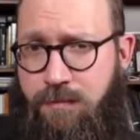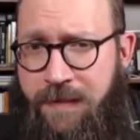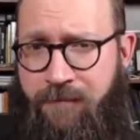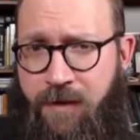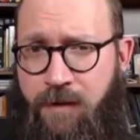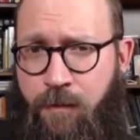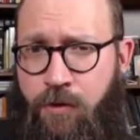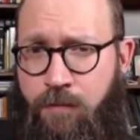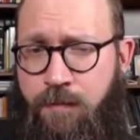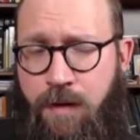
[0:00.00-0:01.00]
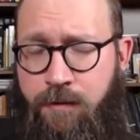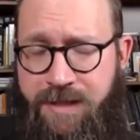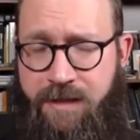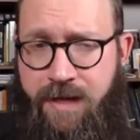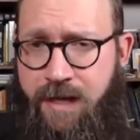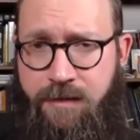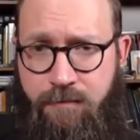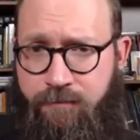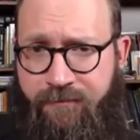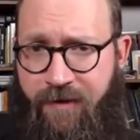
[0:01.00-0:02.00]
at the front of the room on Sundays
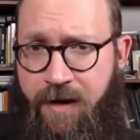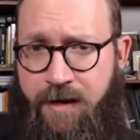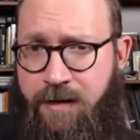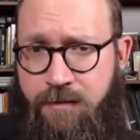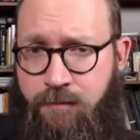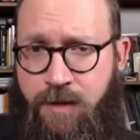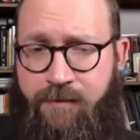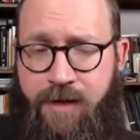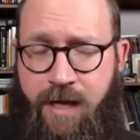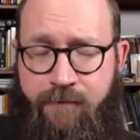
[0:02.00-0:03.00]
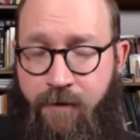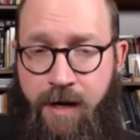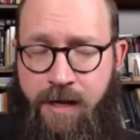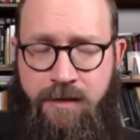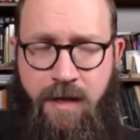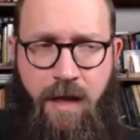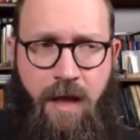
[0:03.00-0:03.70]
or Saturdays or whatever day, Fridays.